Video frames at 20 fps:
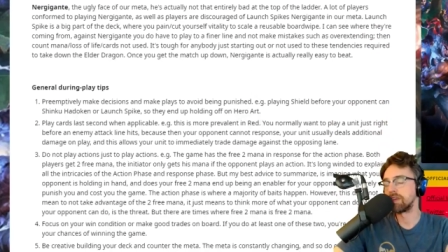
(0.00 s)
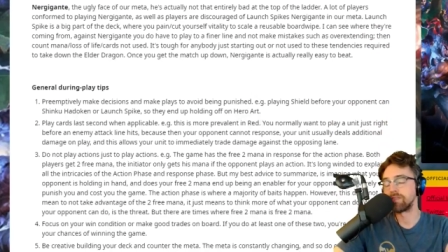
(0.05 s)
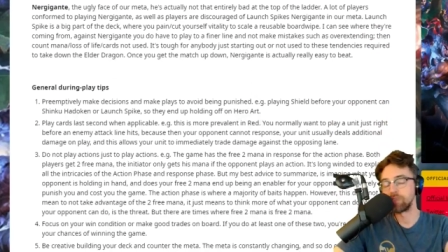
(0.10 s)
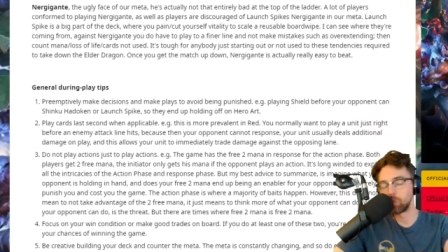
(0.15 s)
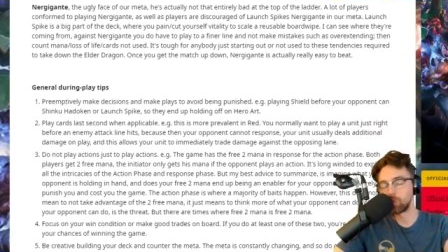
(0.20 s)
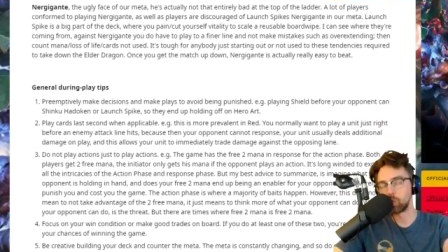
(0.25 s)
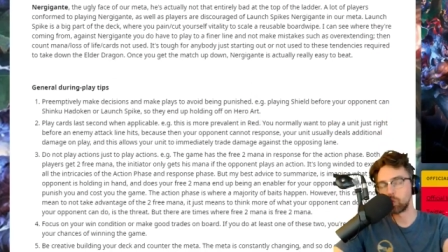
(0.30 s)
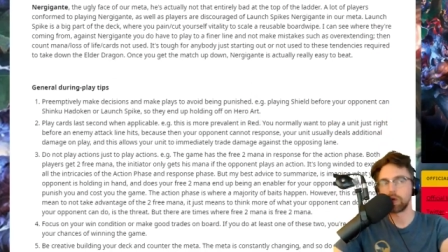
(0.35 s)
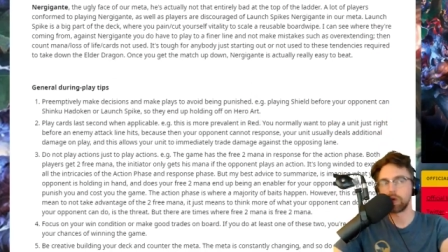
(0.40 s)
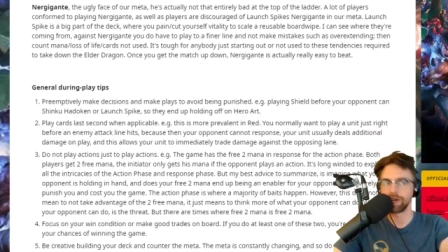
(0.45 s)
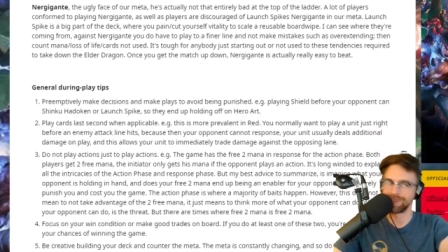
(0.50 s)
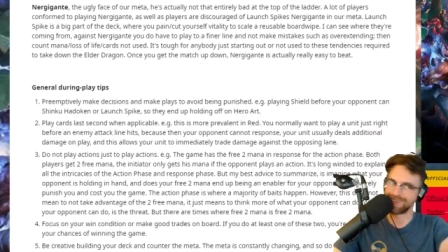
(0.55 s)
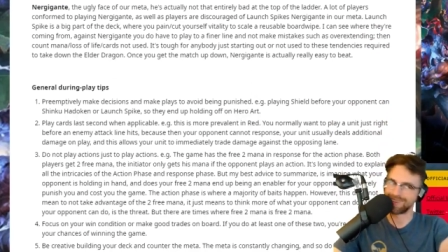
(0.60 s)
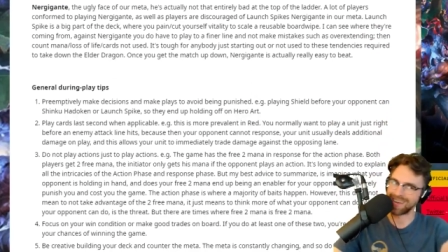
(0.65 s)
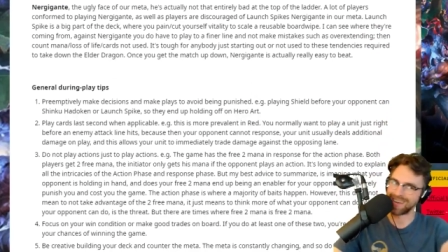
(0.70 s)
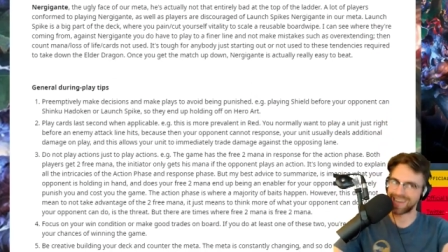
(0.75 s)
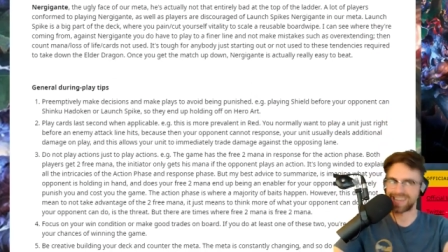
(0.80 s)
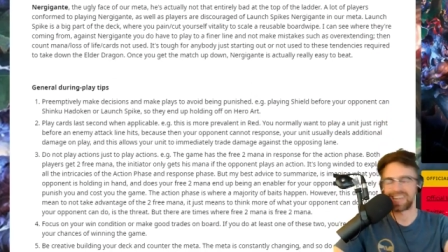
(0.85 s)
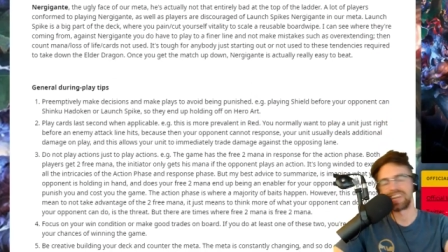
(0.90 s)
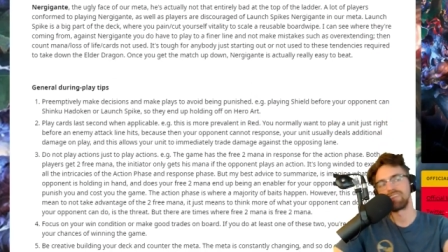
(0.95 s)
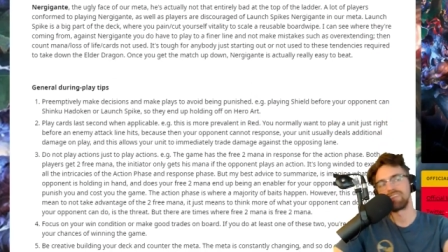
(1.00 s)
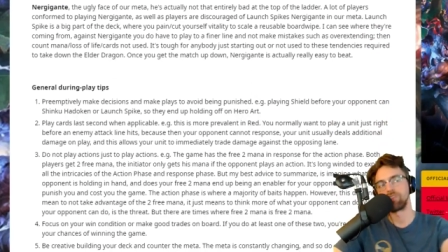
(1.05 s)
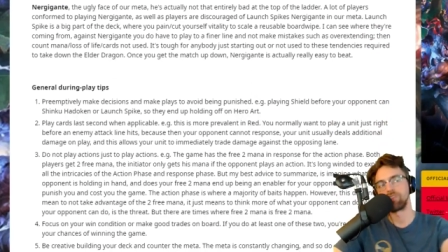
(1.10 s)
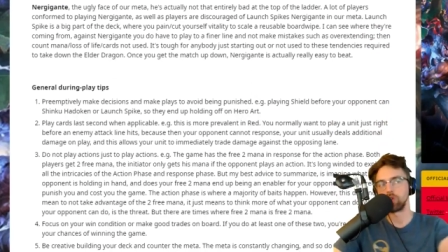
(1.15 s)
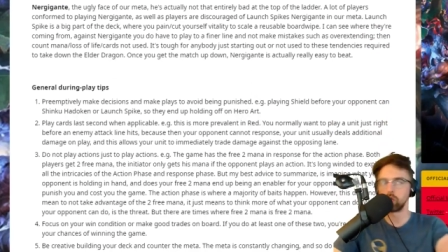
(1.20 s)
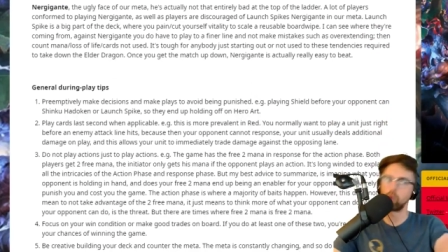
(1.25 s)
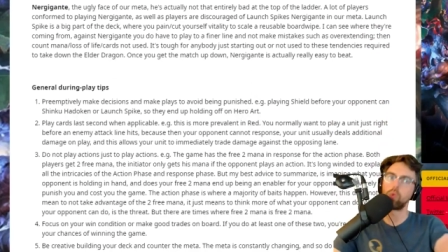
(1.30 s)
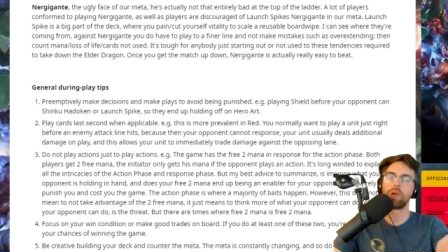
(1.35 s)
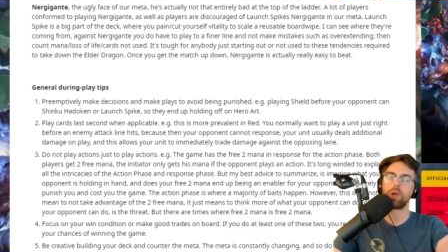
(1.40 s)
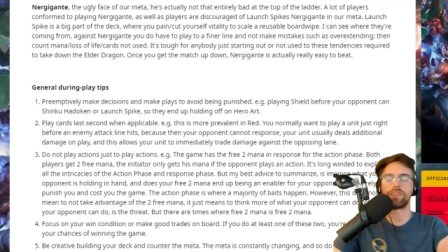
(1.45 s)
If you want a deck, and
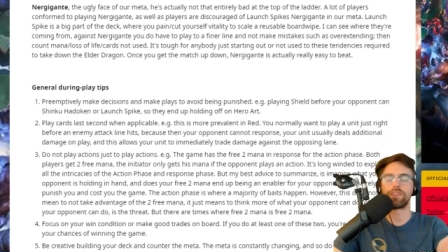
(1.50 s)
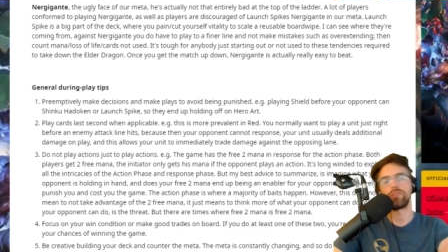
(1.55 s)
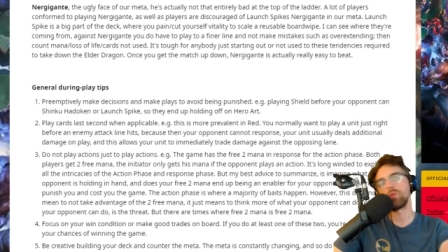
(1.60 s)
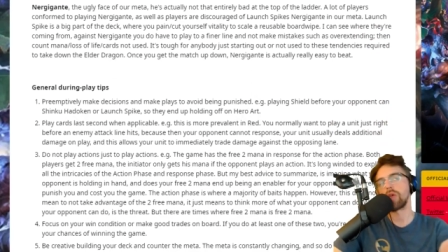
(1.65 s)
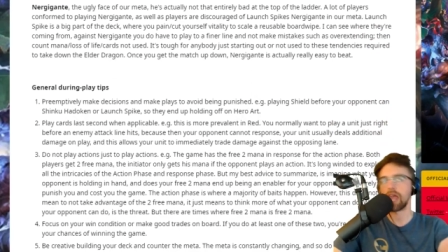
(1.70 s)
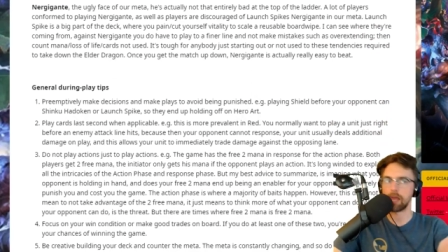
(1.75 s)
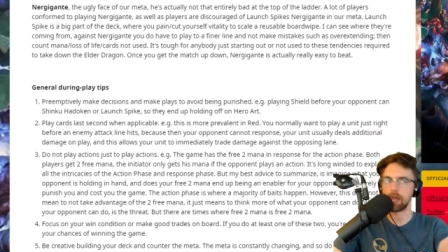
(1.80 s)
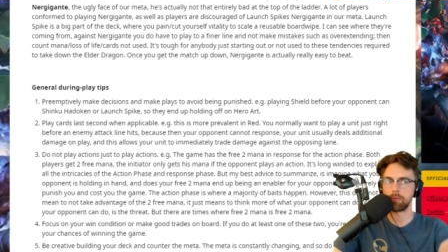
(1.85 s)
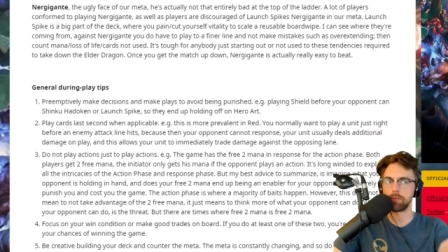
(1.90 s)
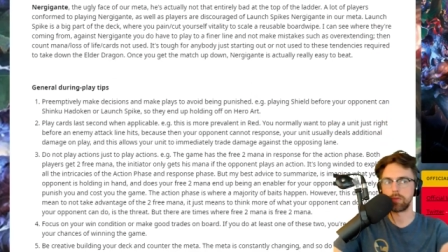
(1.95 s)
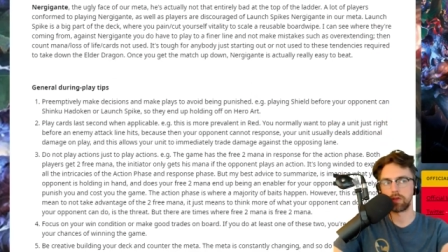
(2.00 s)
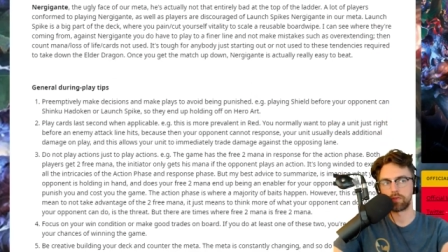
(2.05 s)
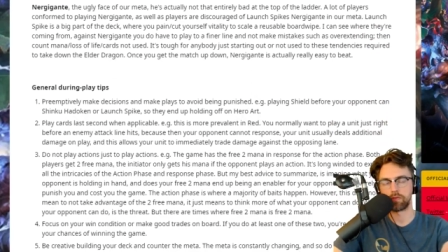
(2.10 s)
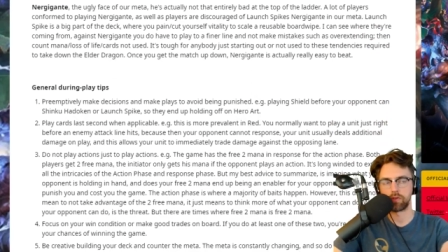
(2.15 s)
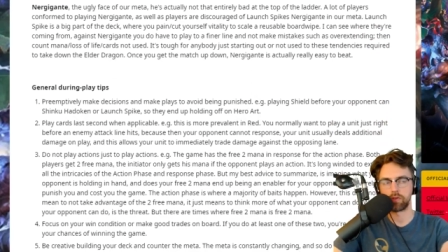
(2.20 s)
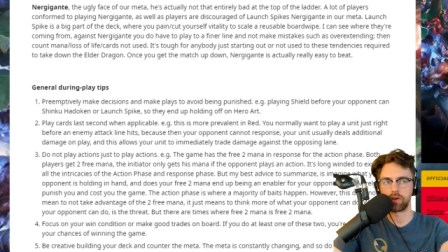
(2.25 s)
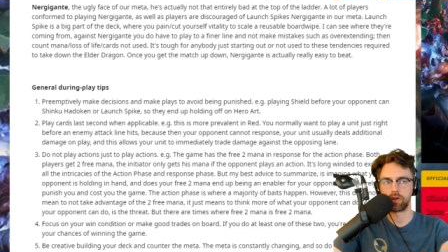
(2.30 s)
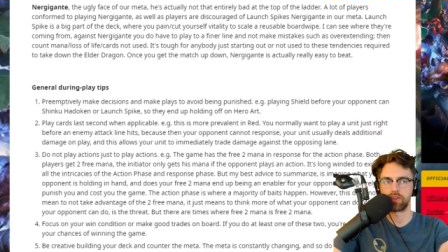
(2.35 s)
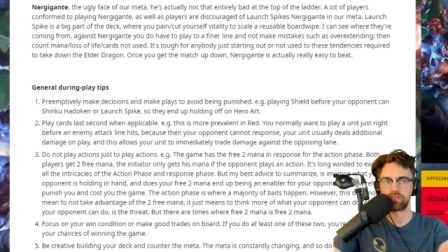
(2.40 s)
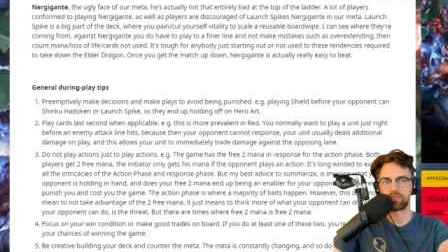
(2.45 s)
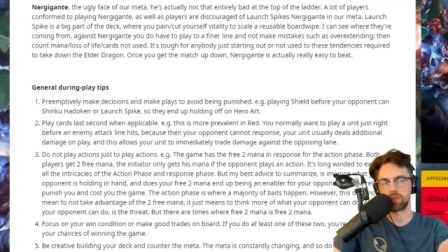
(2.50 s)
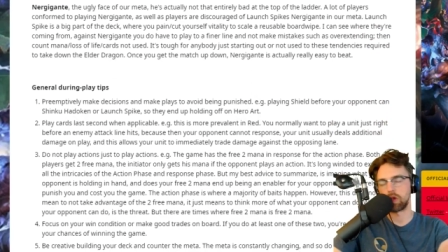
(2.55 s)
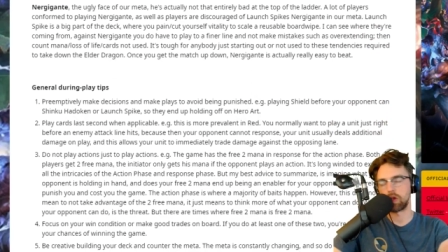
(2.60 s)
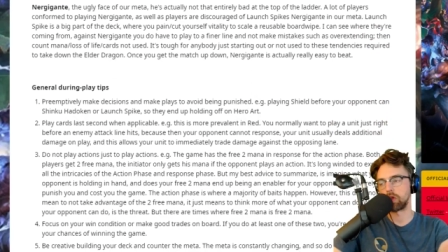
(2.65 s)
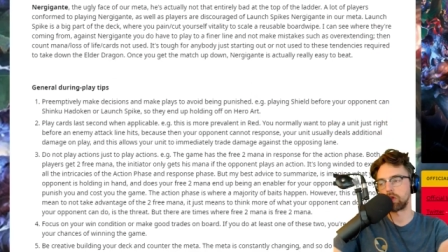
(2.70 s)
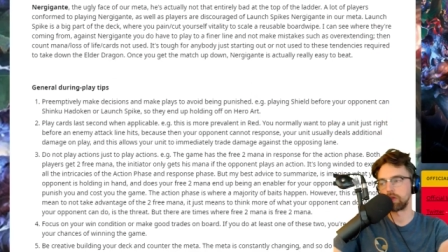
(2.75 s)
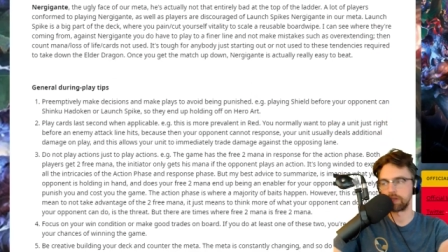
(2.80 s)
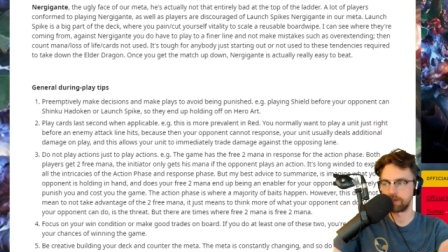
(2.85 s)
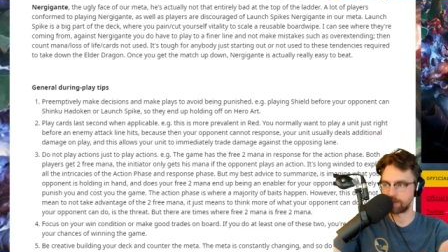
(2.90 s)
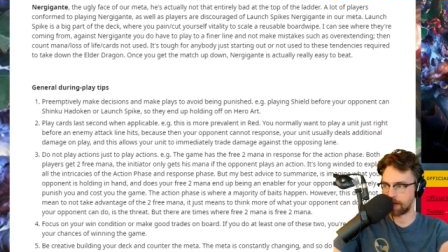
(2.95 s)
if you came here for a
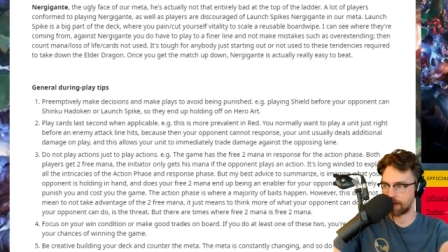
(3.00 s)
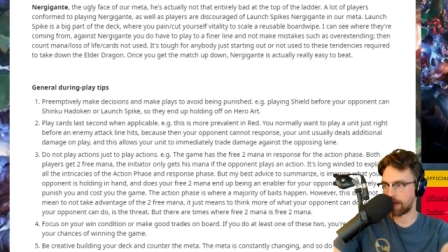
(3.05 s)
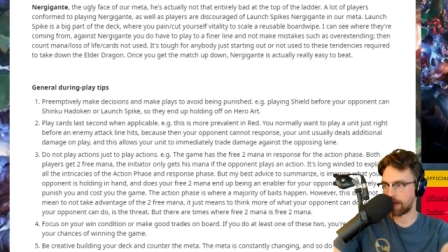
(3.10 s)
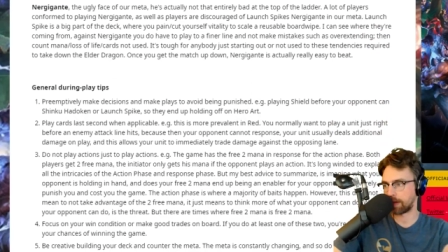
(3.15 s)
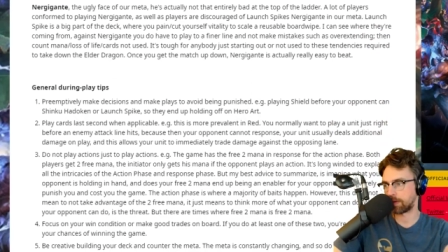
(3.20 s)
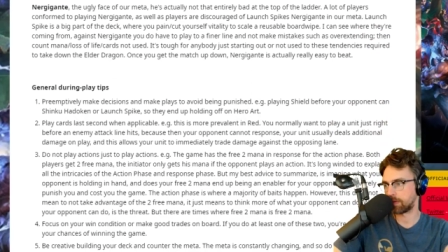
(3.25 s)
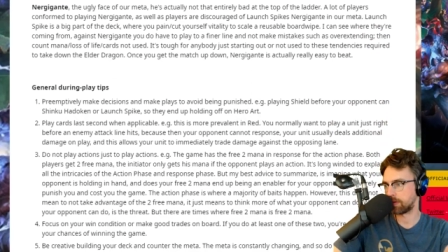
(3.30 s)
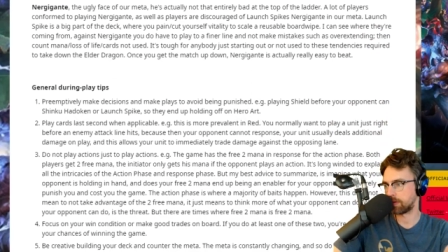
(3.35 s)
solid deck,